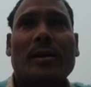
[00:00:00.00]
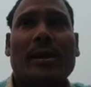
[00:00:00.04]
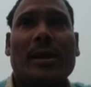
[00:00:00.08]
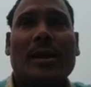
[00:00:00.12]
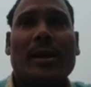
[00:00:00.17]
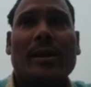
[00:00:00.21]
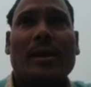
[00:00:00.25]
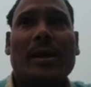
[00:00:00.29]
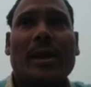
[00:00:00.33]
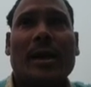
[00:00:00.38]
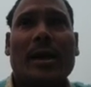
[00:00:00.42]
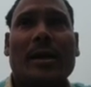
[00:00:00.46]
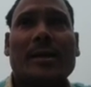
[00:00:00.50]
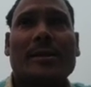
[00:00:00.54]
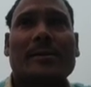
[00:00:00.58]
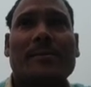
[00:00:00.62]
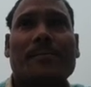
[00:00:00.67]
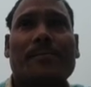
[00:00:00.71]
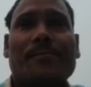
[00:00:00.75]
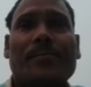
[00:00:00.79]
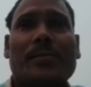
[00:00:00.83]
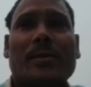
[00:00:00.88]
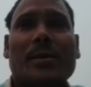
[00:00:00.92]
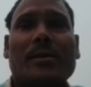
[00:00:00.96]
areas,
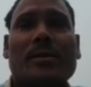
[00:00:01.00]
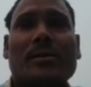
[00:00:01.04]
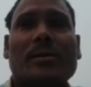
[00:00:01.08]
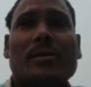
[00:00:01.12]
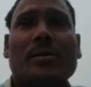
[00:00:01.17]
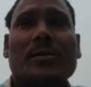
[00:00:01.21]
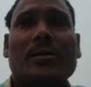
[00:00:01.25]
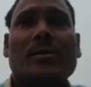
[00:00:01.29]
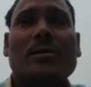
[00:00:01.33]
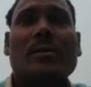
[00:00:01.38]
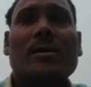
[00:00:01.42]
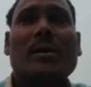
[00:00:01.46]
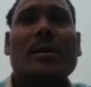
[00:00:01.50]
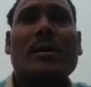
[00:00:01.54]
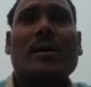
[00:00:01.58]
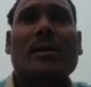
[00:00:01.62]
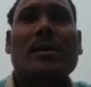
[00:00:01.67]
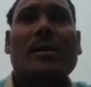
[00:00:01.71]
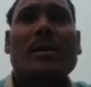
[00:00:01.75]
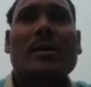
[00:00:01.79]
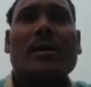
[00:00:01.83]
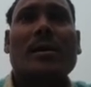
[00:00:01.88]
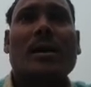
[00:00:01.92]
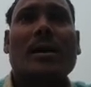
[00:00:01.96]
so
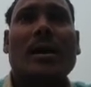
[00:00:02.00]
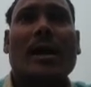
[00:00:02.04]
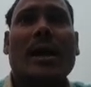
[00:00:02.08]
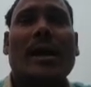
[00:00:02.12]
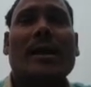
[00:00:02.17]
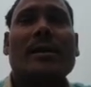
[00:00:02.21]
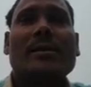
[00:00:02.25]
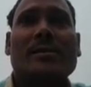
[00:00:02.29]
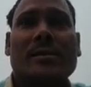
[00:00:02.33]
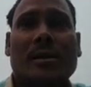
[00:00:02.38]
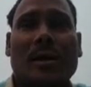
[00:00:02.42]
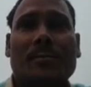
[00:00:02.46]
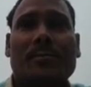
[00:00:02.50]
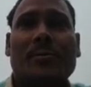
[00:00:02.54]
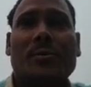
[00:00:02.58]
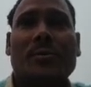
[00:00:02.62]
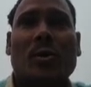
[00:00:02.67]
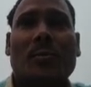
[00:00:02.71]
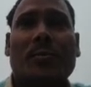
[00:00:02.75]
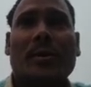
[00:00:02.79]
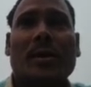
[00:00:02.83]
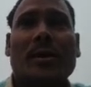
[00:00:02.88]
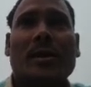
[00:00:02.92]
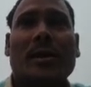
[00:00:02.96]
and
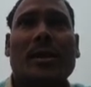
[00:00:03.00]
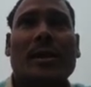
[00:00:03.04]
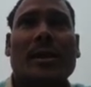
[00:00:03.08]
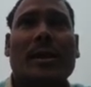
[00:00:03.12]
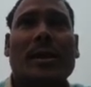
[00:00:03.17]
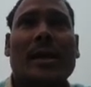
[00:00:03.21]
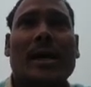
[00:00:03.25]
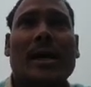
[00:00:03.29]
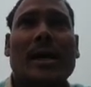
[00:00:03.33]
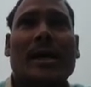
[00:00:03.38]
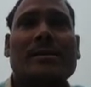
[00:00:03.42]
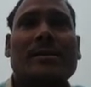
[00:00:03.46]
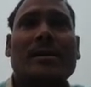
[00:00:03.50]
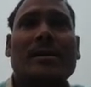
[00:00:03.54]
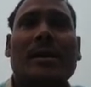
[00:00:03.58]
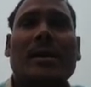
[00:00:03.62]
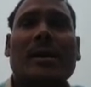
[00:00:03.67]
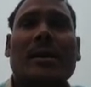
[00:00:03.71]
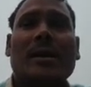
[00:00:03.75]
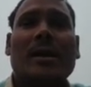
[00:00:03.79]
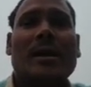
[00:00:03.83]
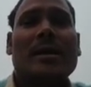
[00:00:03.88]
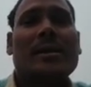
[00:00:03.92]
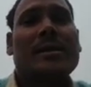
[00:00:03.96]
subtropical areas.
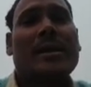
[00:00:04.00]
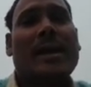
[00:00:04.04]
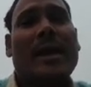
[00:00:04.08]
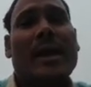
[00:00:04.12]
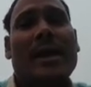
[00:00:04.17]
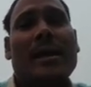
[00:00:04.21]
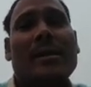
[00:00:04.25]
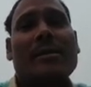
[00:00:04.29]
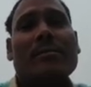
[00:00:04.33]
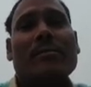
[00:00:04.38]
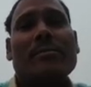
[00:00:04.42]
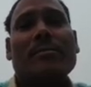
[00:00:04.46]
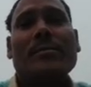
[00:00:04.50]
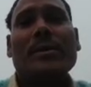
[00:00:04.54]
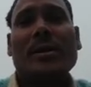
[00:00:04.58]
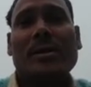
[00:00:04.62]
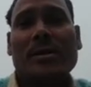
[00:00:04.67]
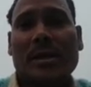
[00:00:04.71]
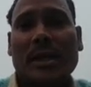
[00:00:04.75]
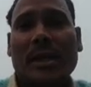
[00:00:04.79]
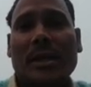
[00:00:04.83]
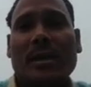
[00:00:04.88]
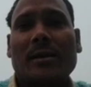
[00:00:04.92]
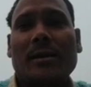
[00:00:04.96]
It can be
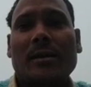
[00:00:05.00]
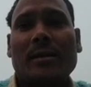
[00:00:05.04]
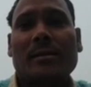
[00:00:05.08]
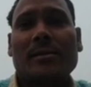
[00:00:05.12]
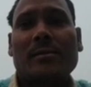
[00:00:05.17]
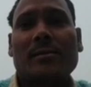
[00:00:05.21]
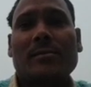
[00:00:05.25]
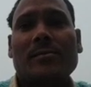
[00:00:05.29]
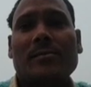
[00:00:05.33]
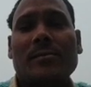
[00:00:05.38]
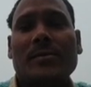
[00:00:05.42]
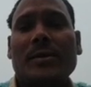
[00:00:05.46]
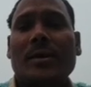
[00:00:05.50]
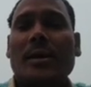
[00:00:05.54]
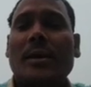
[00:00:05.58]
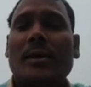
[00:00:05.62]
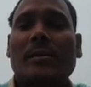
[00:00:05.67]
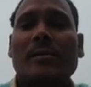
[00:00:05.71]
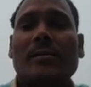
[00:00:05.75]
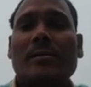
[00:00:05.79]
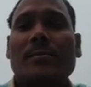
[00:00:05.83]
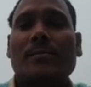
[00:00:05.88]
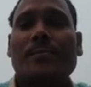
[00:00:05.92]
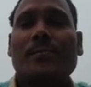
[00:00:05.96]
taken
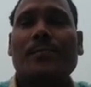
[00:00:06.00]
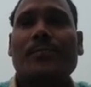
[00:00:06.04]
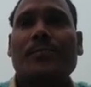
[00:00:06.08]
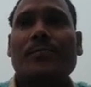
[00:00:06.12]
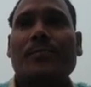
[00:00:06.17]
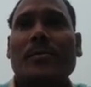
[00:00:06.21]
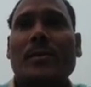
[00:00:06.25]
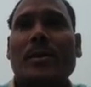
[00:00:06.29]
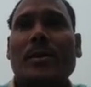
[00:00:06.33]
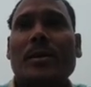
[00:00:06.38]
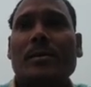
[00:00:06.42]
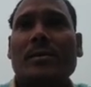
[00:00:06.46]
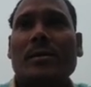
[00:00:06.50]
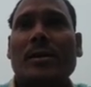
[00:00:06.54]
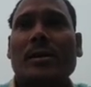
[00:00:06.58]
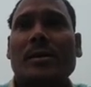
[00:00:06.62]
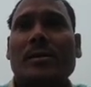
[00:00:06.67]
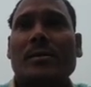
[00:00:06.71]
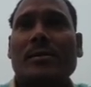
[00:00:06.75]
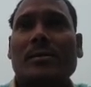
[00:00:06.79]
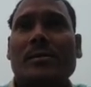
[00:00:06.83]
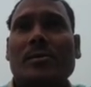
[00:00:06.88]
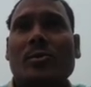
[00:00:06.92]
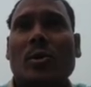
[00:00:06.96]
in
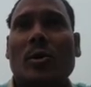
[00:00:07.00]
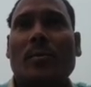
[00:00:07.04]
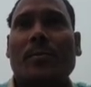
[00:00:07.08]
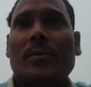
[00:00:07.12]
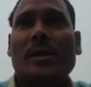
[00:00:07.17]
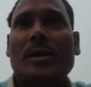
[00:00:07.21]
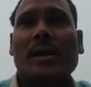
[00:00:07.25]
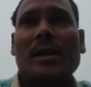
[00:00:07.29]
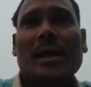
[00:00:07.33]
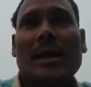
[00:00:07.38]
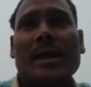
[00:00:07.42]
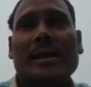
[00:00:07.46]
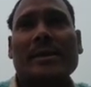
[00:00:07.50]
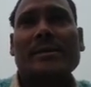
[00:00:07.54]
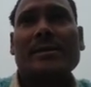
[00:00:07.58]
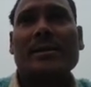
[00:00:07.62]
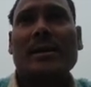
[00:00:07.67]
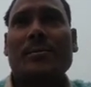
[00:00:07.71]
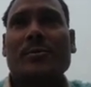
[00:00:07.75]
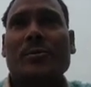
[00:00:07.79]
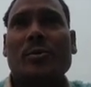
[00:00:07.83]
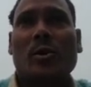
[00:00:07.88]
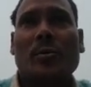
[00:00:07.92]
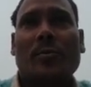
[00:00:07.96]
the tropical and
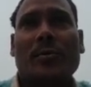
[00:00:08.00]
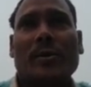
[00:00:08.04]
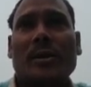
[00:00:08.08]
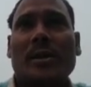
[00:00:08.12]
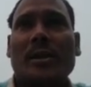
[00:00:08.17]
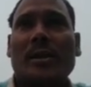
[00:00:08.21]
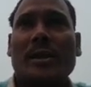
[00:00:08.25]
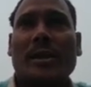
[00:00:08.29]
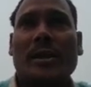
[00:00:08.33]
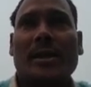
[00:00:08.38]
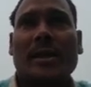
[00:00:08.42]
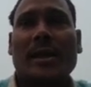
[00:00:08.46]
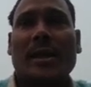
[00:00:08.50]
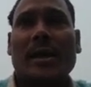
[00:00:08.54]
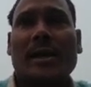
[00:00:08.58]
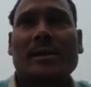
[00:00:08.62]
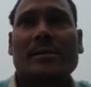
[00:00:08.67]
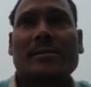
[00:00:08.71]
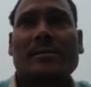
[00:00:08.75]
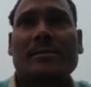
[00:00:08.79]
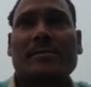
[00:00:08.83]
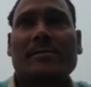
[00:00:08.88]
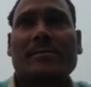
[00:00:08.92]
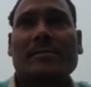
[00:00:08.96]
subtropical
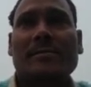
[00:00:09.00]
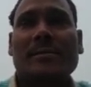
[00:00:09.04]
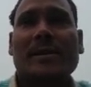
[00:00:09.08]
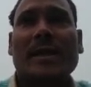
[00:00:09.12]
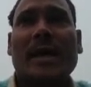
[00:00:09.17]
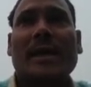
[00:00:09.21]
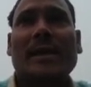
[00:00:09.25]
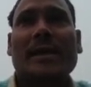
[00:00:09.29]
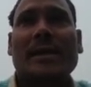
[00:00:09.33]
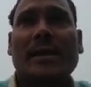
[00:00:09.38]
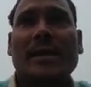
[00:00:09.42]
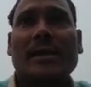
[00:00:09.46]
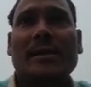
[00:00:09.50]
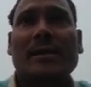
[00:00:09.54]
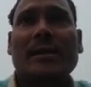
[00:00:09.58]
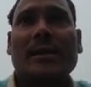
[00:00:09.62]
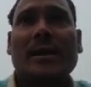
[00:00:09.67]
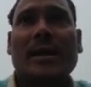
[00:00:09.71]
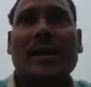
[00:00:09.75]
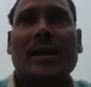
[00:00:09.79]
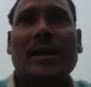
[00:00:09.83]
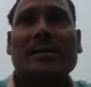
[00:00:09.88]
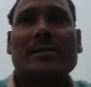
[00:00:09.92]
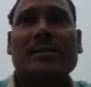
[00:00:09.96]
areas like
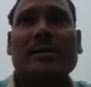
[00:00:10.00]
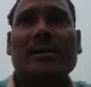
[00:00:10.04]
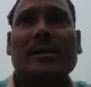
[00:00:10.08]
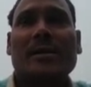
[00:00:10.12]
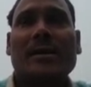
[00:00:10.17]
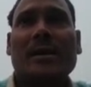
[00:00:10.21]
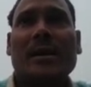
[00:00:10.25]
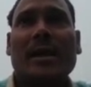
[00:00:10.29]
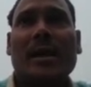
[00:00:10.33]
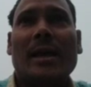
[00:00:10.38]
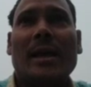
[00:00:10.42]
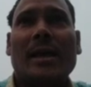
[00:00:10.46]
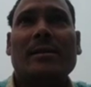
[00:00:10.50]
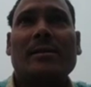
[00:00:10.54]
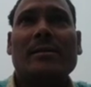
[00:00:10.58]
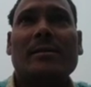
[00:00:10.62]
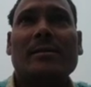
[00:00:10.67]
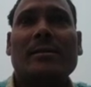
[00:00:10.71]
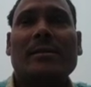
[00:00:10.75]
India and